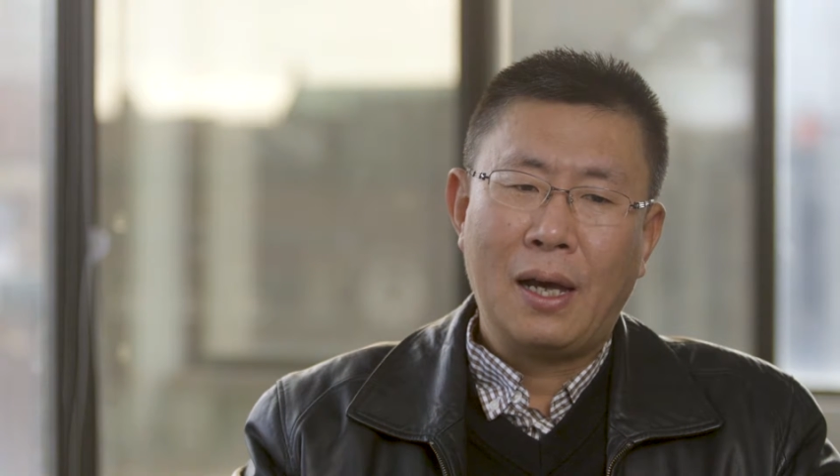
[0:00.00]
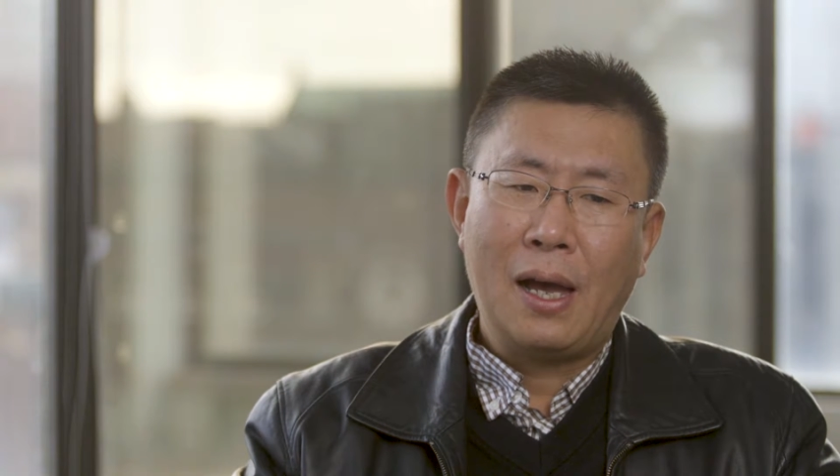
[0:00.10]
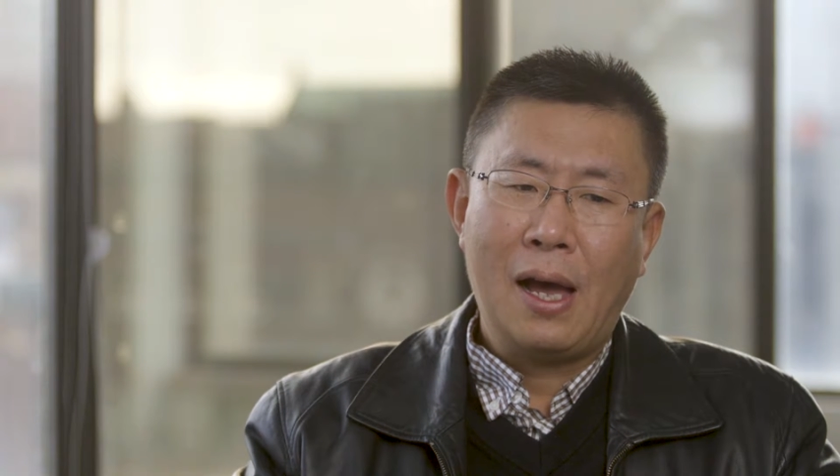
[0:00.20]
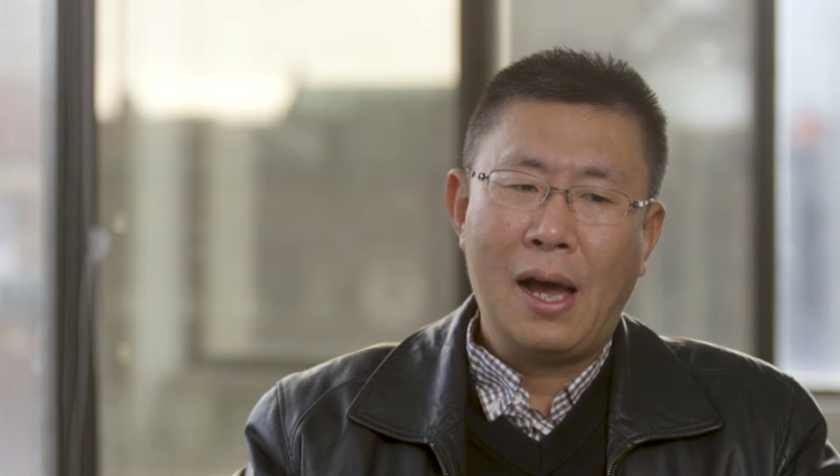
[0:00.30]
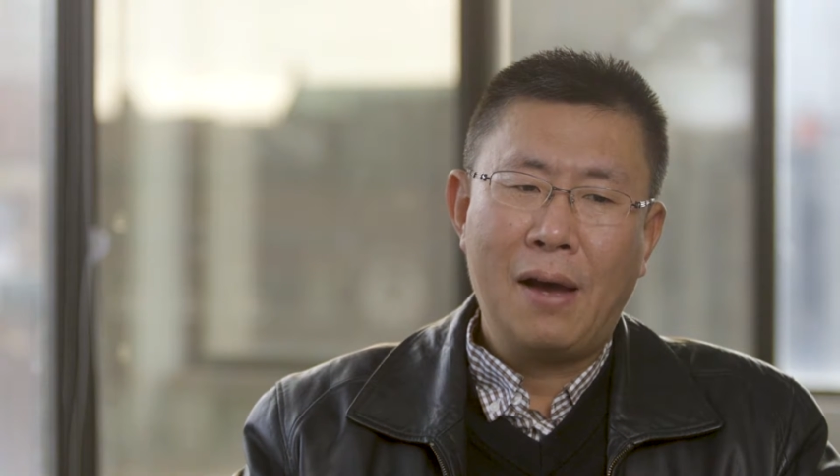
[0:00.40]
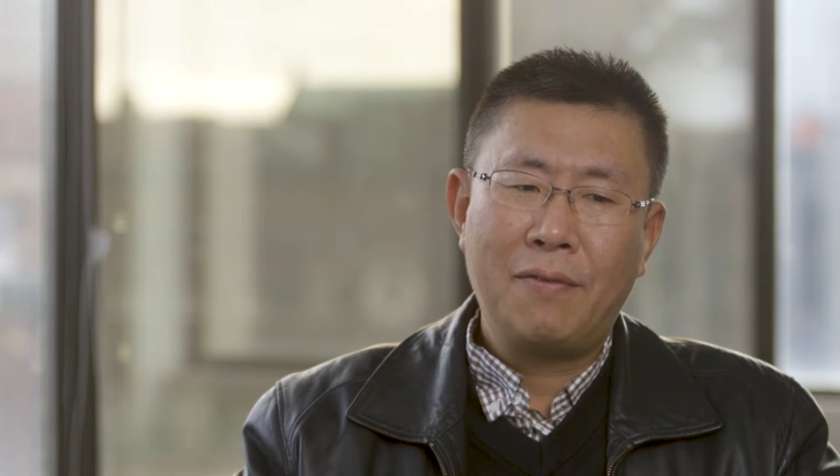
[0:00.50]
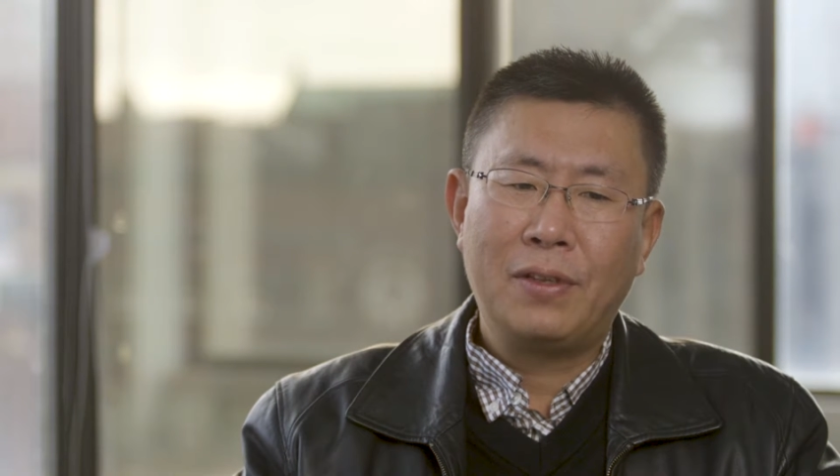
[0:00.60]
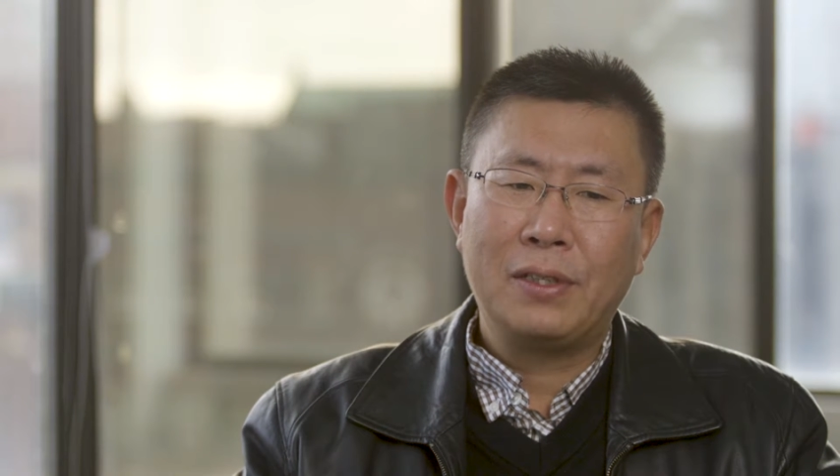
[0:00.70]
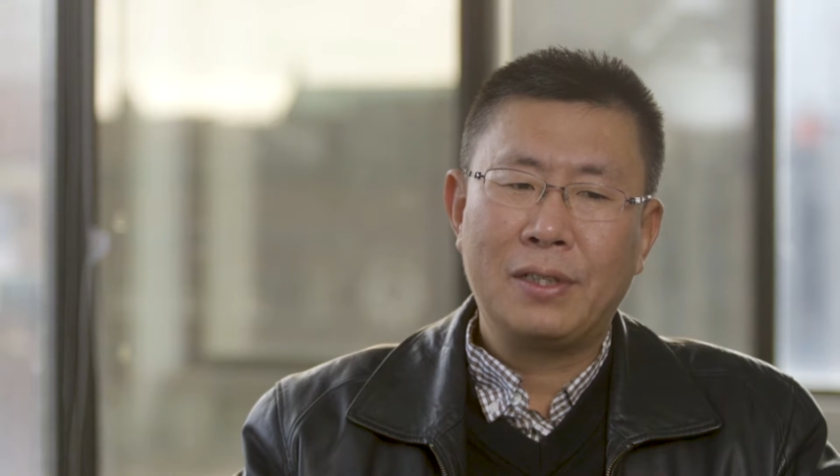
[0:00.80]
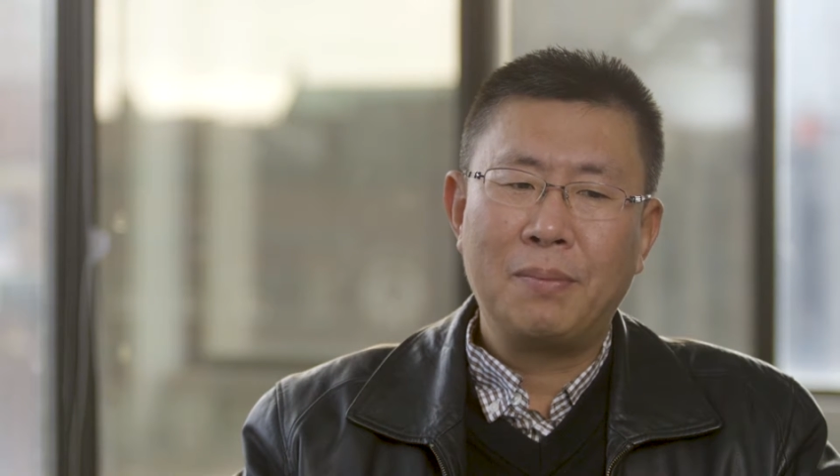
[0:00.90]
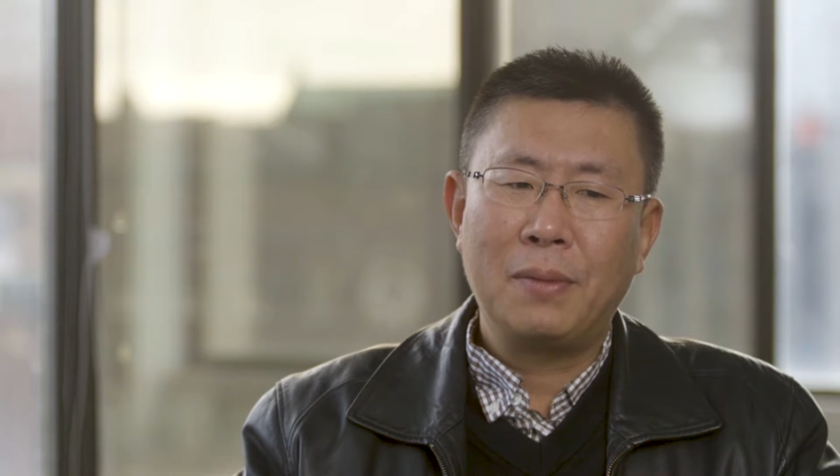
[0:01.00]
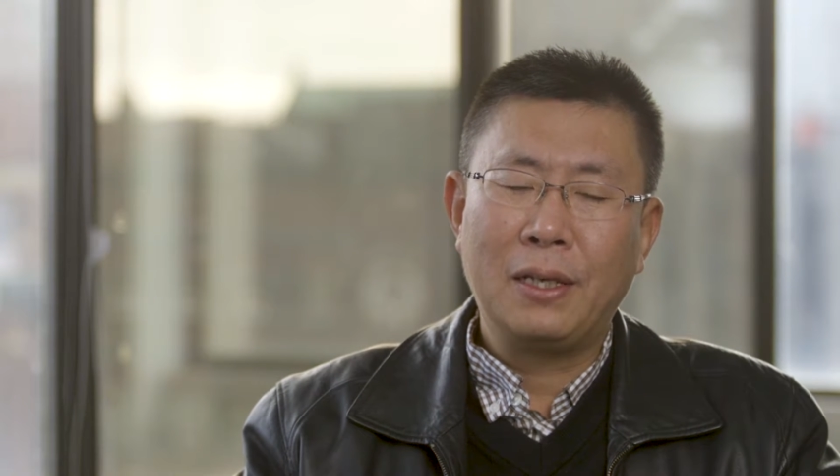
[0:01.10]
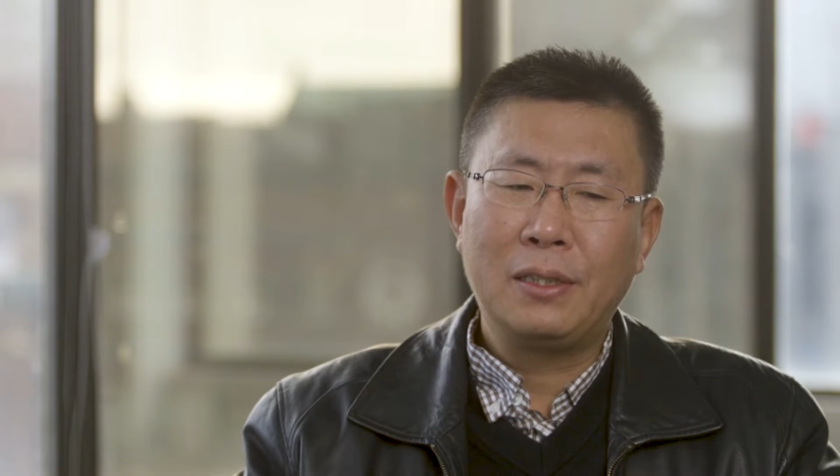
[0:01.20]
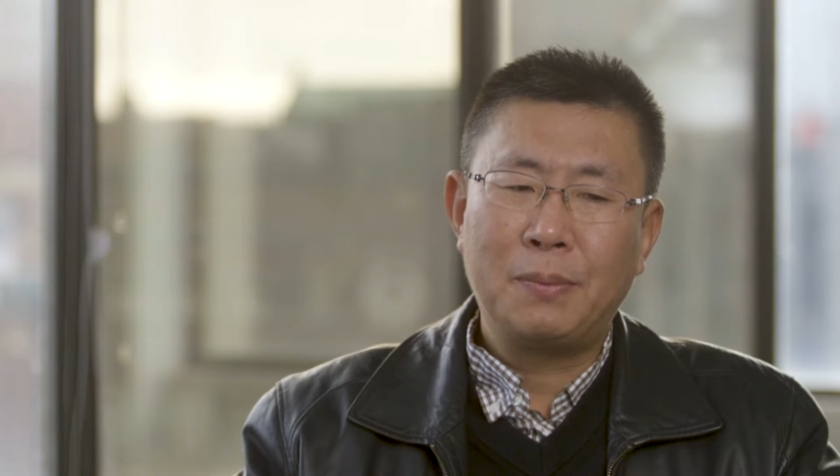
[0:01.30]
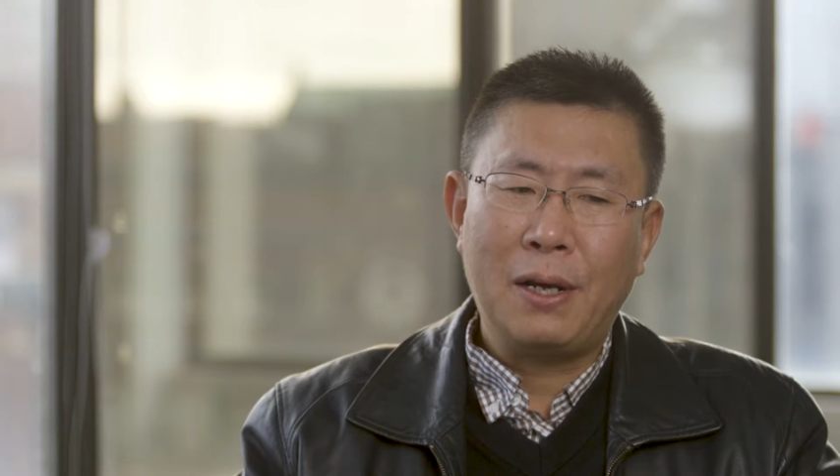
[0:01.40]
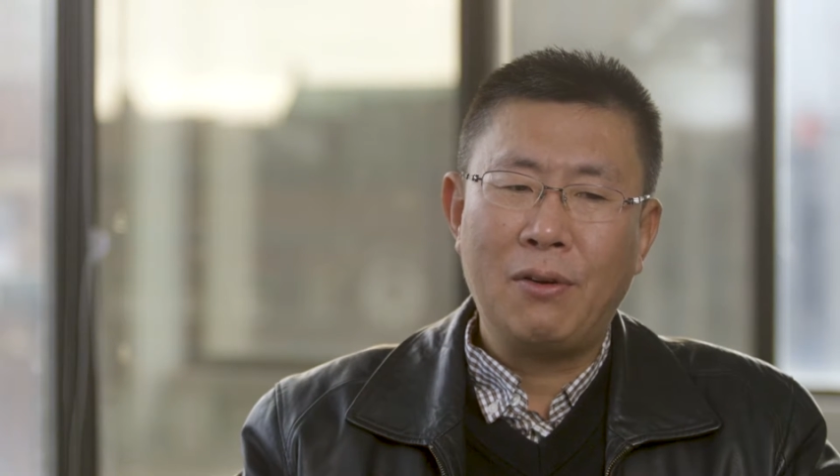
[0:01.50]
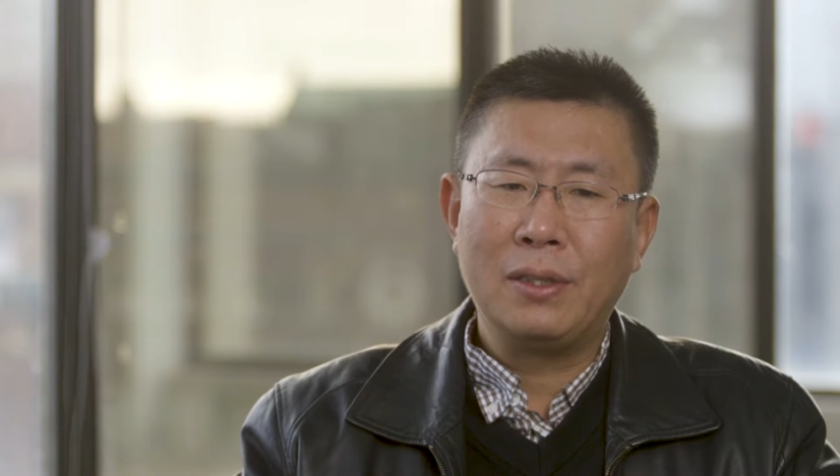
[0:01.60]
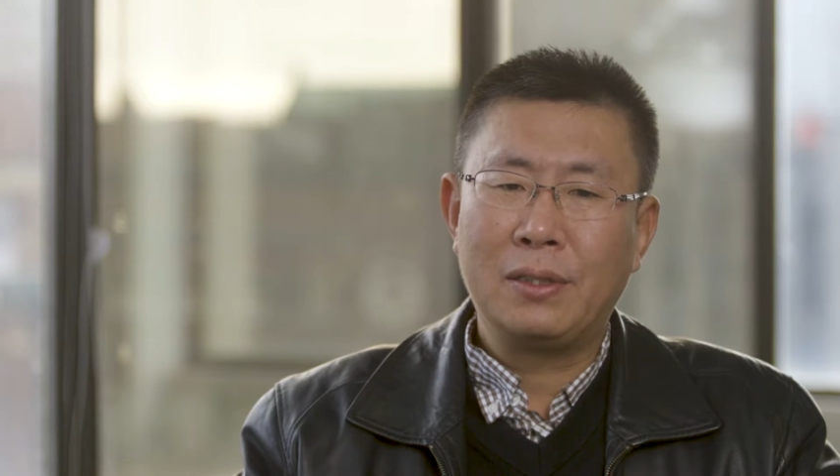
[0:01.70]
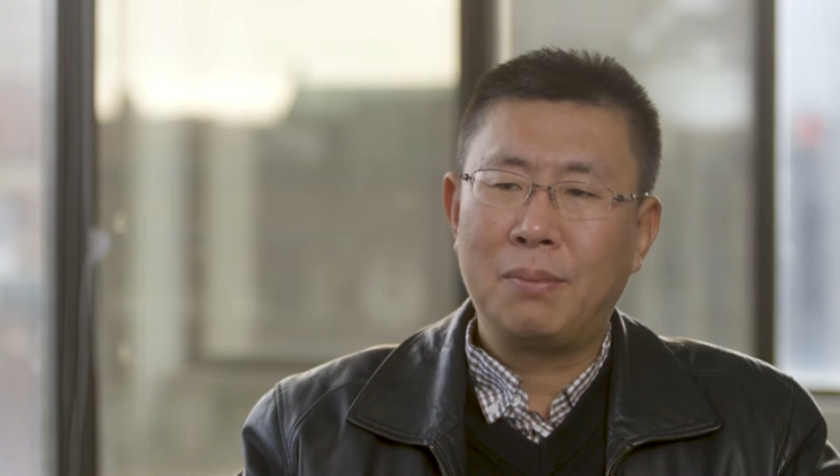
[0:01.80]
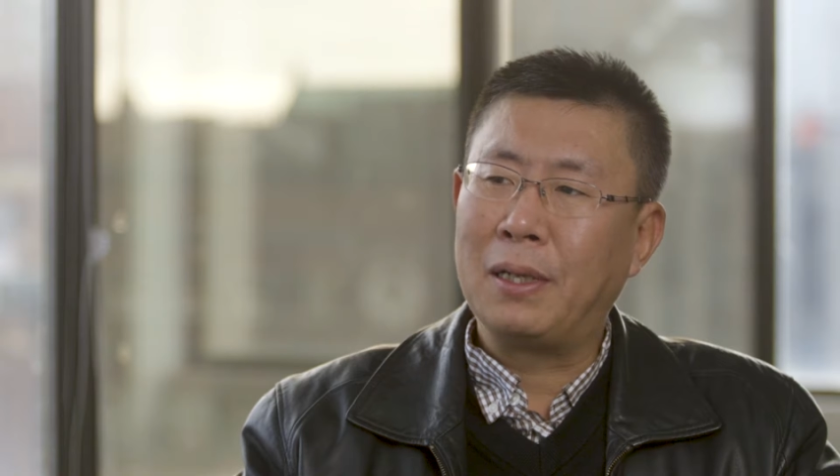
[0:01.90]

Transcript: I have some experience,